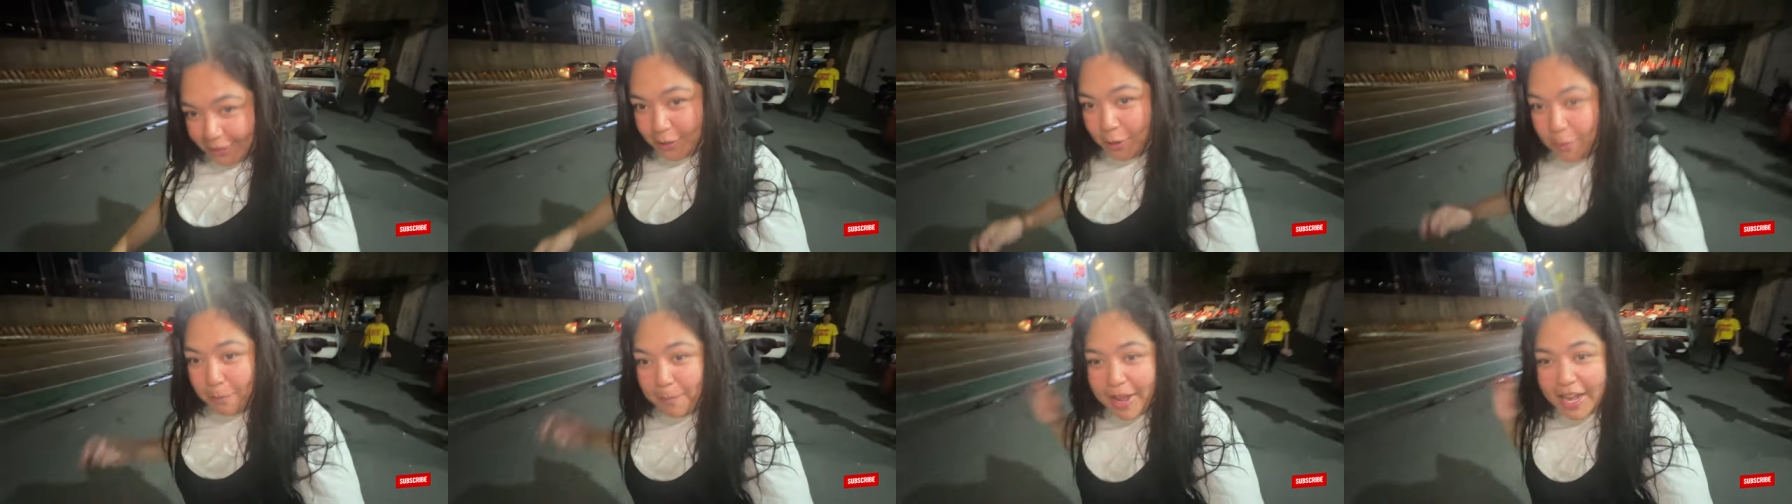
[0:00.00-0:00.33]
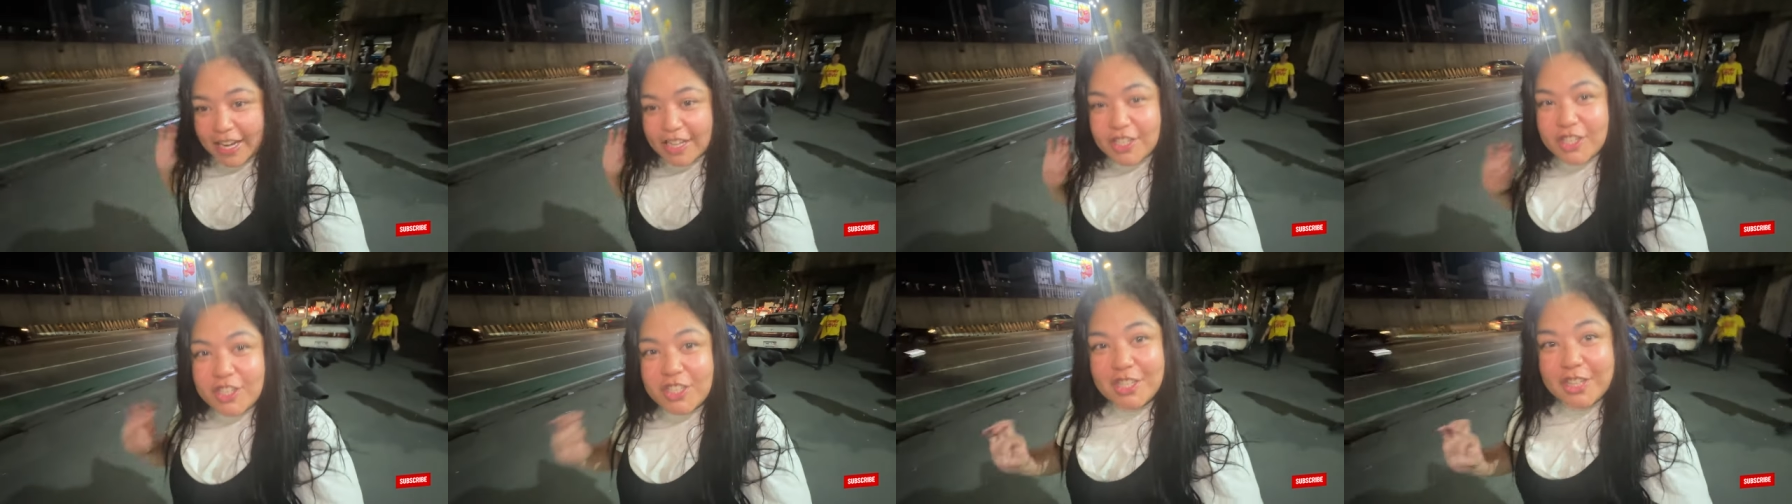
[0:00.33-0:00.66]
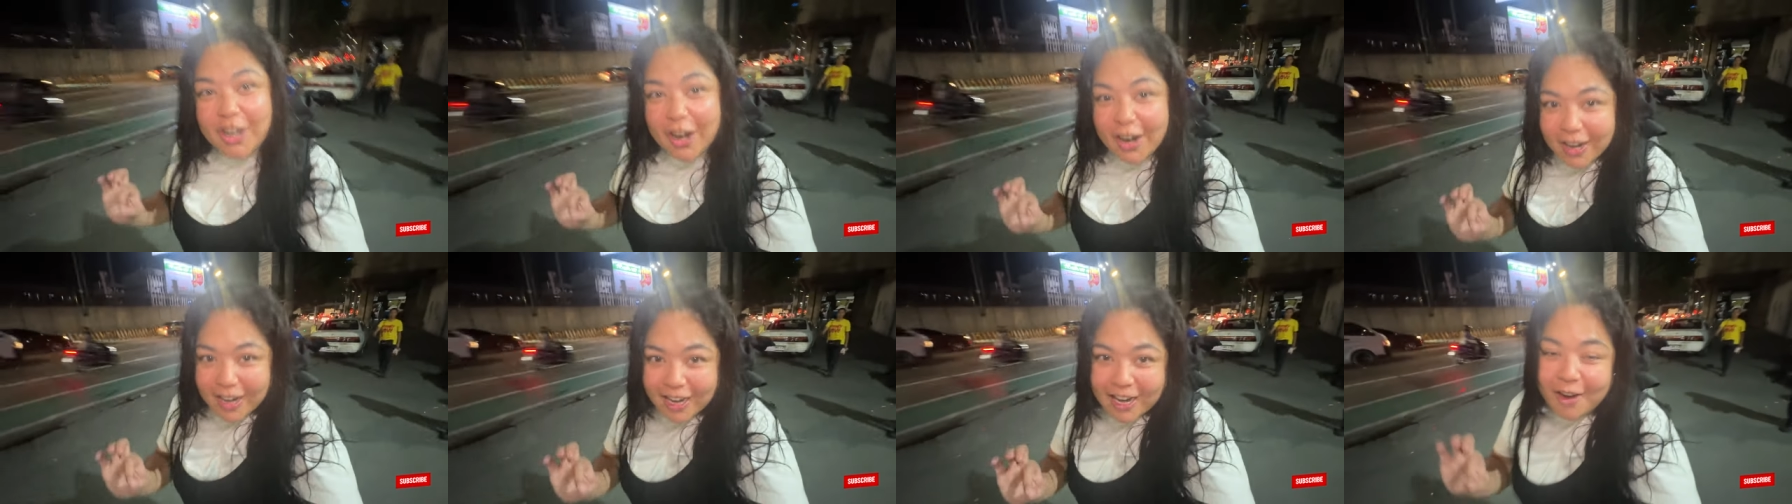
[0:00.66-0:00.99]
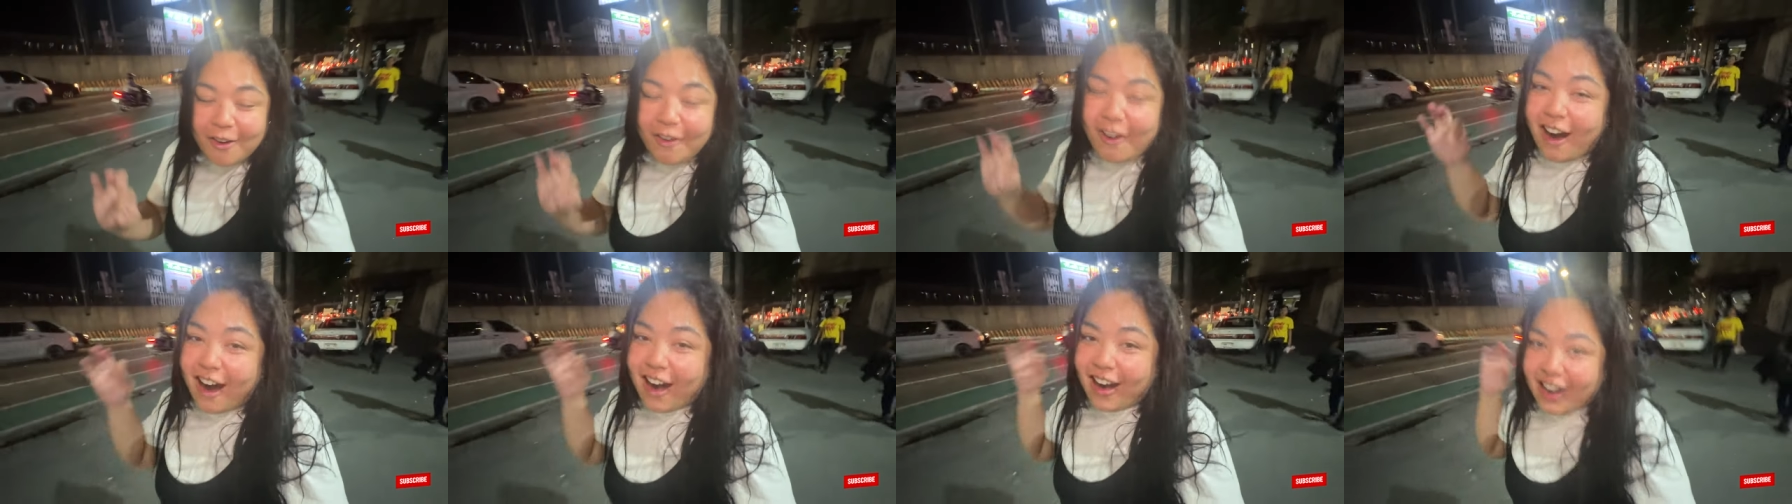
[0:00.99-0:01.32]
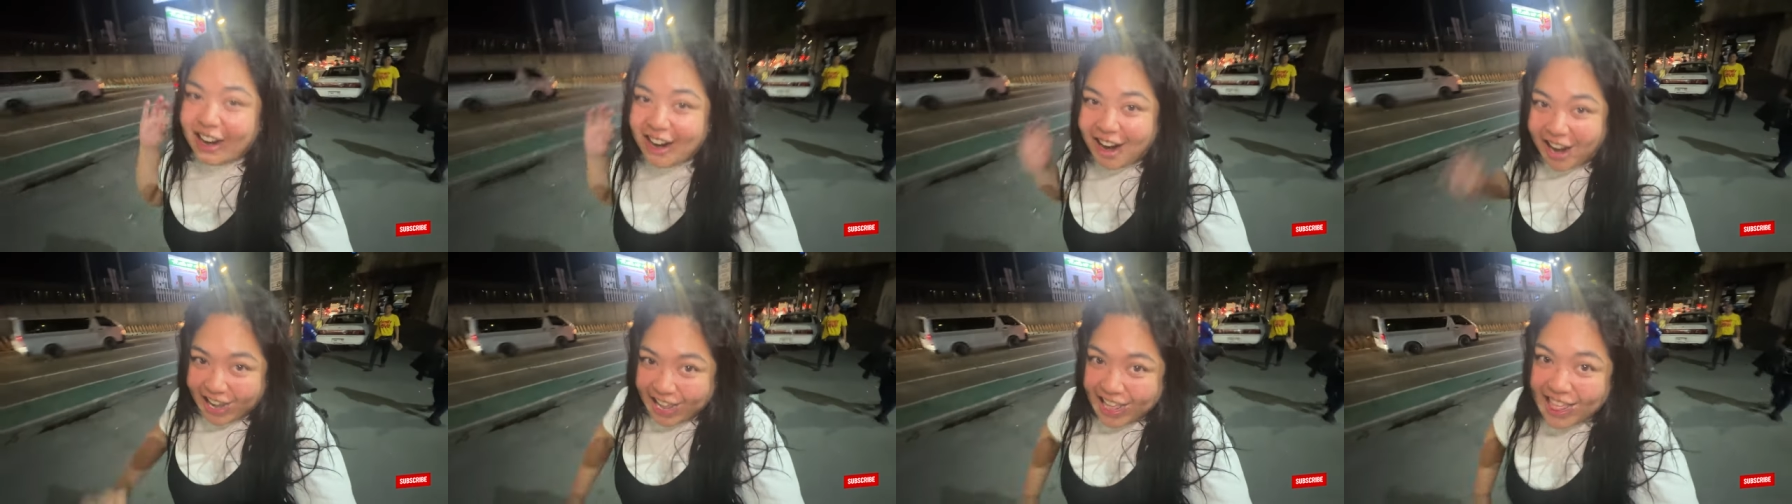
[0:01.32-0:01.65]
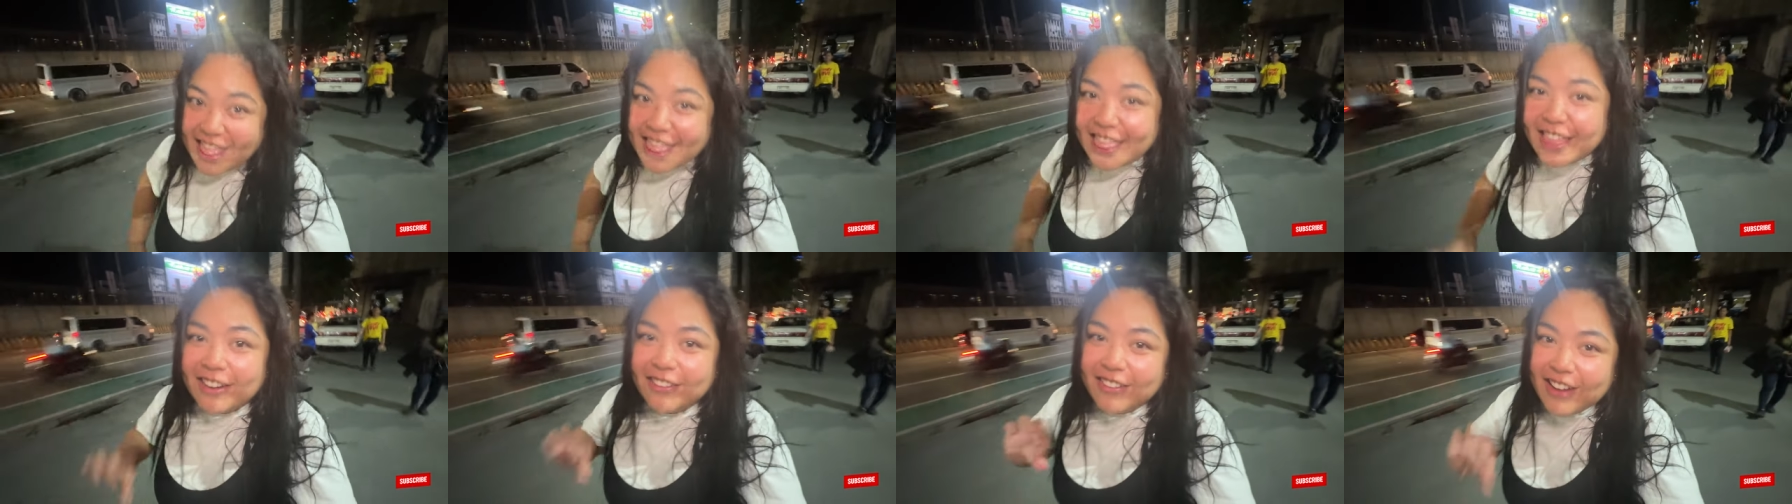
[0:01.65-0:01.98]
So make sure you are
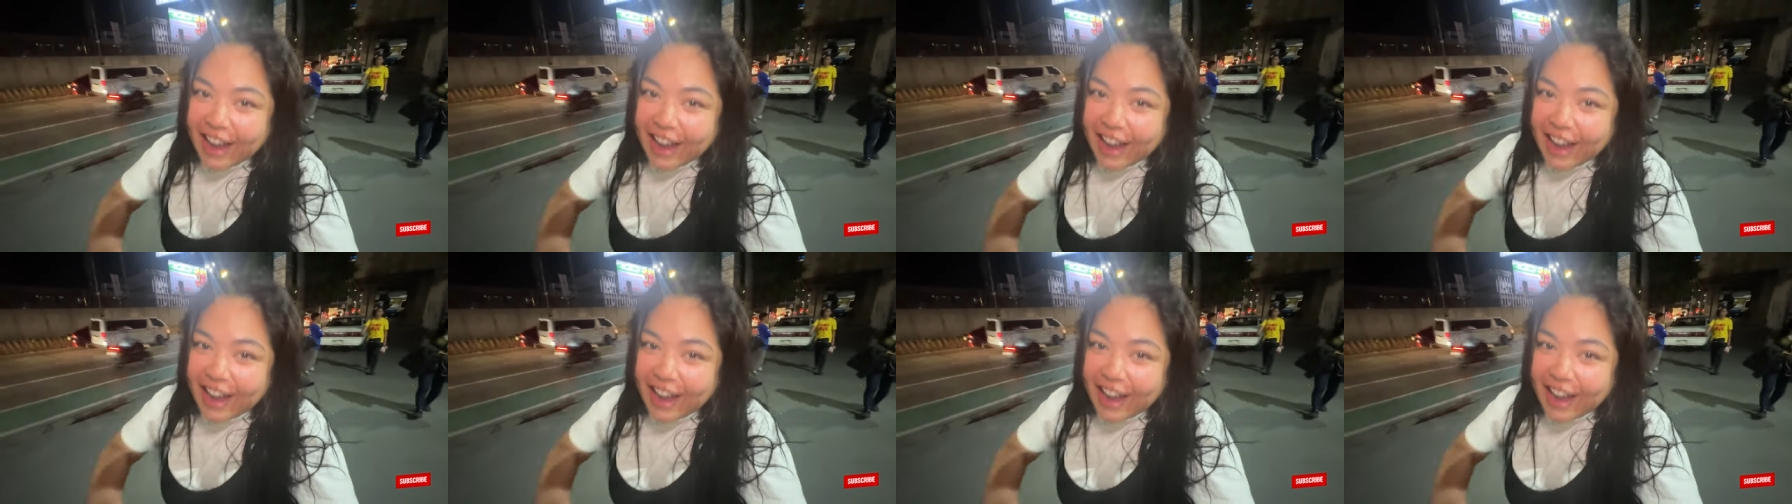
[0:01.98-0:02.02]
in the